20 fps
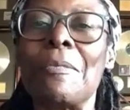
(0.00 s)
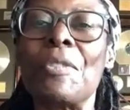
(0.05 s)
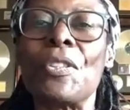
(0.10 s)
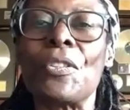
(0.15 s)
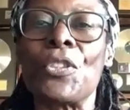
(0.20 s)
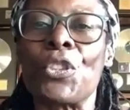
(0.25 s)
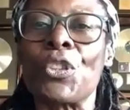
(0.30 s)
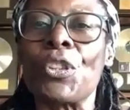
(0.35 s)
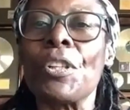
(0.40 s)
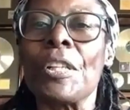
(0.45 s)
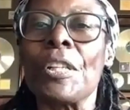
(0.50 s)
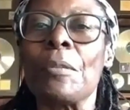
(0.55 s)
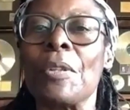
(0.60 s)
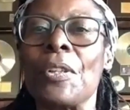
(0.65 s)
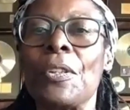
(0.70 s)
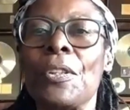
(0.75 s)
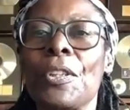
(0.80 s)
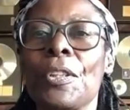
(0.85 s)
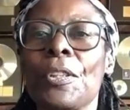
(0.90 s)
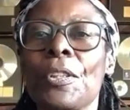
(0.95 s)
I'm just sharing
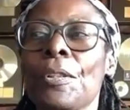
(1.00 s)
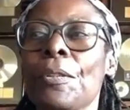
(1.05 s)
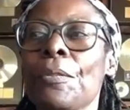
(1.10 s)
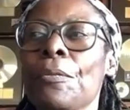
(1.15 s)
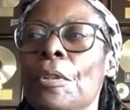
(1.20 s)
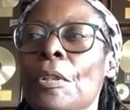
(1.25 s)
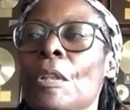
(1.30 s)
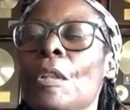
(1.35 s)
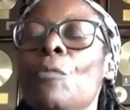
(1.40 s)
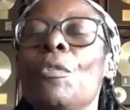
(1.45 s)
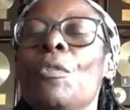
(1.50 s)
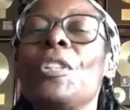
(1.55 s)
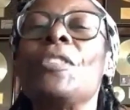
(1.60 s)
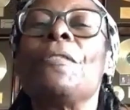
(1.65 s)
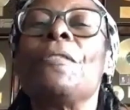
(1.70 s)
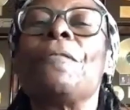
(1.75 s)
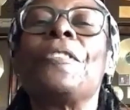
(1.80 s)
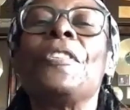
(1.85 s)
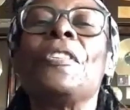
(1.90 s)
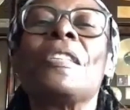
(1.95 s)
with you. When
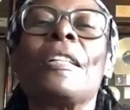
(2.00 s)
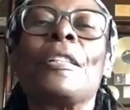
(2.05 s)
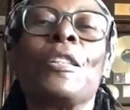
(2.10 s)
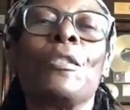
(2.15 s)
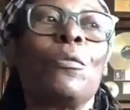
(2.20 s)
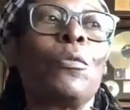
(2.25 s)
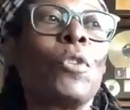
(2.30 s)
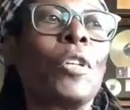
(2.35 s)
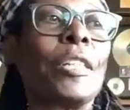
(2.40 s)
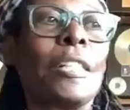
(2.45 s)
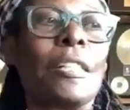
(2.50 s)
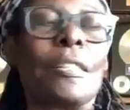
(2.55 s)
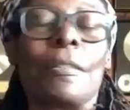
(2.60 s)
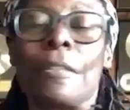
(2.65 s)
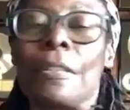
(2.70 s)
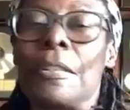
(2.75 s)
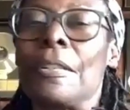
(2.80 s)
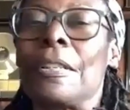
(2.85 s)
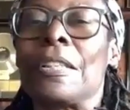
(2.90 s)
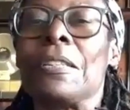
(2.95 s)
you feel like you want
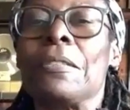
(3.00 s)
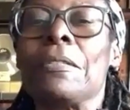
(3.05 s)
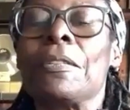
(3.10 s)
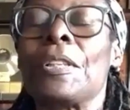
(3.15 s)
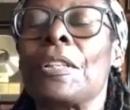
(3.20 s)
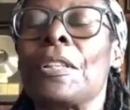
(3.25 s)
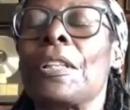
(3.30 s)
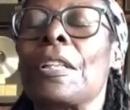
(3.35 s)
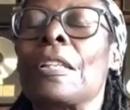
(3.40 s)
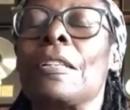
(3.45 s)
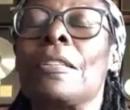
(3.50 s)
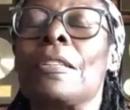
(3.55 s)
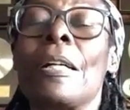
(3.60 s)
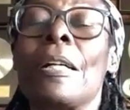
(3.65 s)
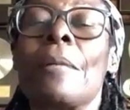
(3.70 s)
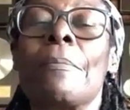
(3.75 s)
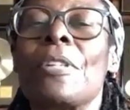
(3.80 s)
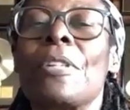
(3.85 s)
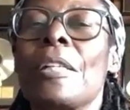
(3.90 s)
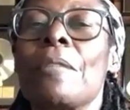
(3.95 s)
to
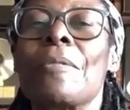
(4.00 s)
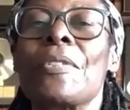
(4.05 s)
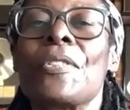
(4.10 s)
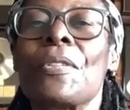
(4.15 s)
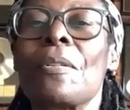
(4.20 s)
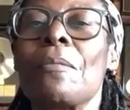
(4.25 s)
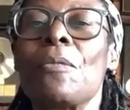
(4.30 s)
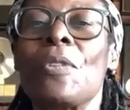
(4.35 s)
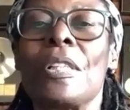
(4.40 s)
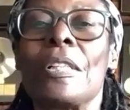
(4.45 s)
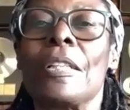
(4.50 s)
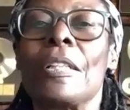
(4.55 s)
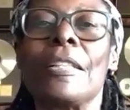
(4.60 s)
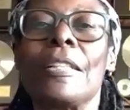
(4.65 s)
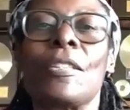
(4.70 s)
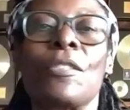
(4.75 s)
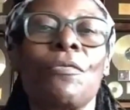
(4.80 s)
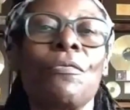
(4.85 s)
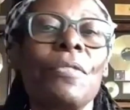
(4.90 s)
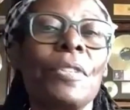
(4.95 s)
collaborate with someone,
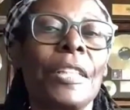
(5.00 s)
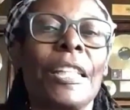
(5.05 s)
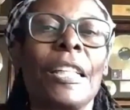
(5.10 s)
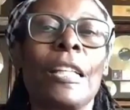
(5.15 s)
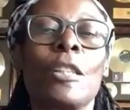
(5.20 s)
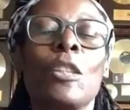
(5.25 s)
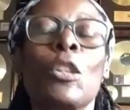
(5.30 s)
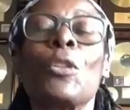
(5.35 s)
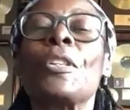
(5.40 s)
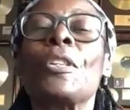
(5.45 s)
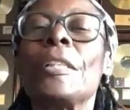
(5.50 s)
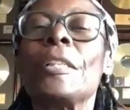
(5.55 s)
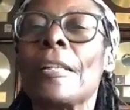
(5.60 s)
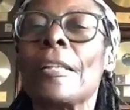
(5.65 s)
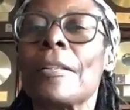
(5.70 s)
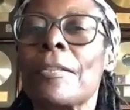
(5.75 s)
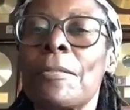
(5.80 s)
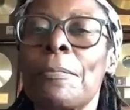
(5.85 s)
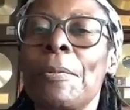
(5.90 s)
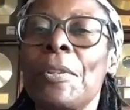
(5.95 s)
it's really a
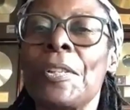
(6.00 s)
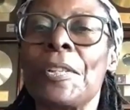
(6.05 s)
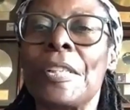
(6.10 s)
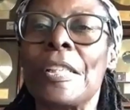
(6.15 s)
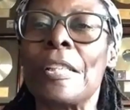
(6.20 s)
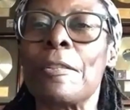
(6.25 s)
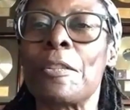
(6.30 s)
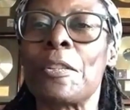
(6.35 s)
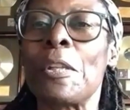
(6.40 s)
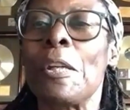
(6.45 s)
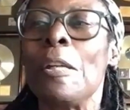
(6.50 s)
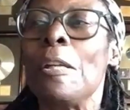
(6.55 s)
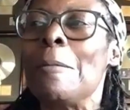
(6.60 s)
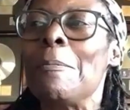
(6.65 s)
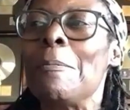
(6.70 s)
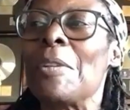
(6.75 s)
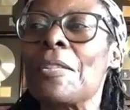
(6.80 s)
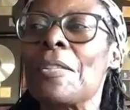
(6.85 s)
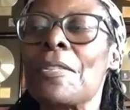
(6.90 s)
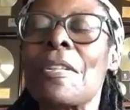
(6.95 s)
learning experience,
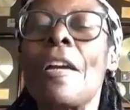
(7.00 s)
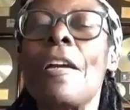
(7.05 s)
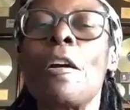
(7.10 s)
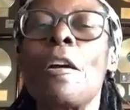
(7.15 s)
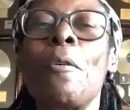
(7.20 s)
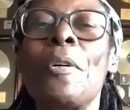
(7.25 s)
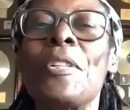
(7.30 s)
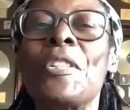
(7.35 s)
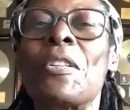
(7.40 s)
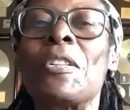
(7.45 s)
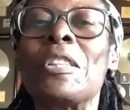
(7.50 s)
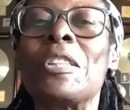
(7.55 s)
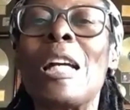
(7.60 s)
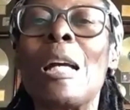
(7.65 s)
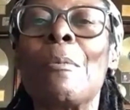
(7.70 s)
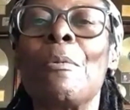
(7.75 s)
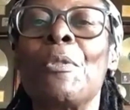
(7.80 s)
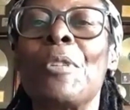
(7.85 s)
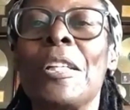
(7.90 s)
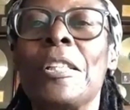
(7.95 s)
because I always
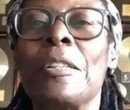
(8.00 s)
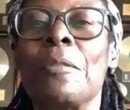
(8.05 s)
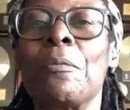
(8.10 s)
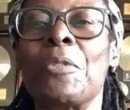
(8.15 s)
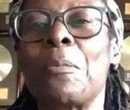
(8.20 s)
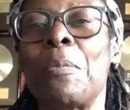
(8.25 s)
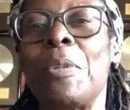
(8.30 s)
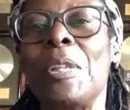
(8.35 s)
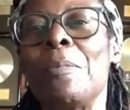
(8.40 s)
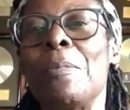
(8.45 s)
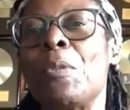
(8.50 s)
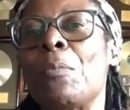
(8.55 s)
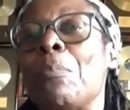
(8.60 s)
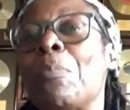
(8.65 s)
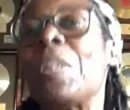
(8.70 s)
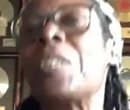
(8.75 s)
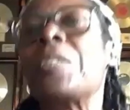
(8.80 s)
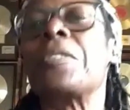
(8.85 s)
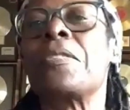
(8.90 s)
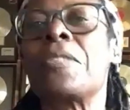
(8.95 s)
collaborated with
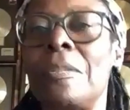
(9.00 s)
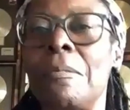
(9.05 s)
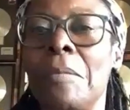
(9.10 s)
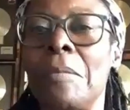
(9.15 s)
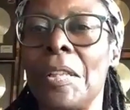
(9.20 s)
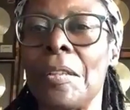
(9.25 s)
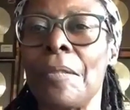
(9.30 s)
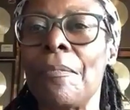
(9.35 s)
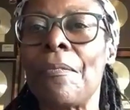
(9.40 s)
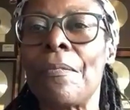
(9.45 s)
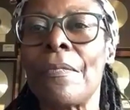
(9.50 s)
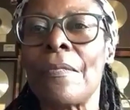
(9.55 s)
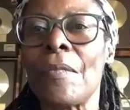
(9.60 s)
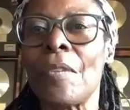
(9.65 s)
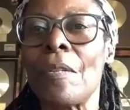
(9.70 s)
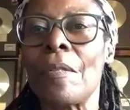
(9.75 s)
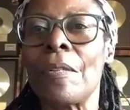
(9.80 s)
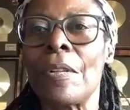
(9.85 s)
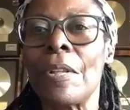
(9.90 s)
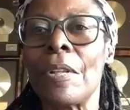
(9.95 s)
people better than me,
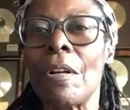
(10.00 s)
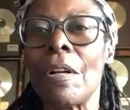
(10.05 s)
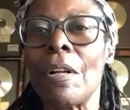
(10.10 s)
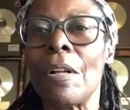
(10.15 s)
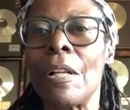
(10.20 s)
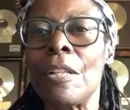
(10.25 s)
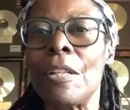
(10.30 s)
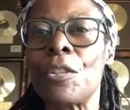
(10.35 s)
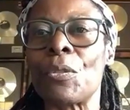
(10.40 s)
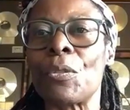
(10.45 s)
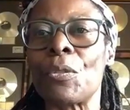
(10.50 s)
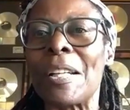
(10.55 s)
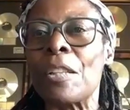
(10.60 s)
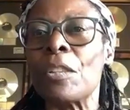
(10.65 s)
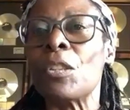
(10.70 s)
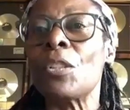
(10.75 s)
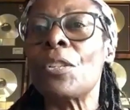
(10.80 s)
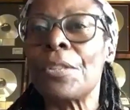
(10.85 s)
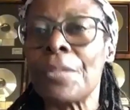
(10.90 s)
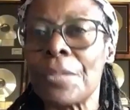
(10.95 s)
so I
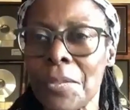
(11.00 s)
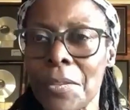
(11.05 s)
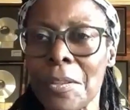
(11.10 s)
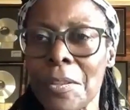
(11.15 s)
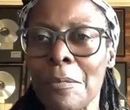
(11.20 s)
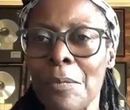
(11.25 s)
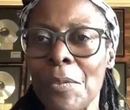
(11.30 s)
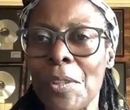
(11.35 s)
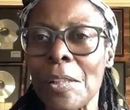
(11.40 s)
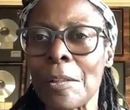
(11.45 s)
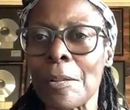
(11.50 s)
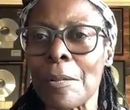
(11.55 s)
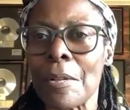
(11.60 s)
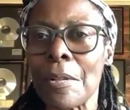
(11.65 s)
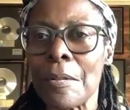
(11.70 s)
could learn something.